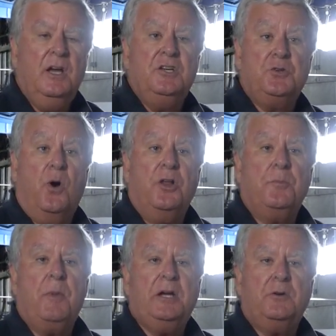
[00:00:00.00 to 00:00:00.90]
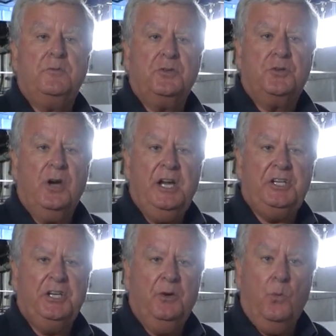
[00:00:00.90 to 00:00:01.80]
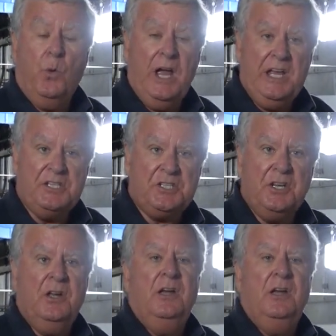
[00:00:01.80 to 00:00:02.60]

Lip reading: So all the microfiltration waste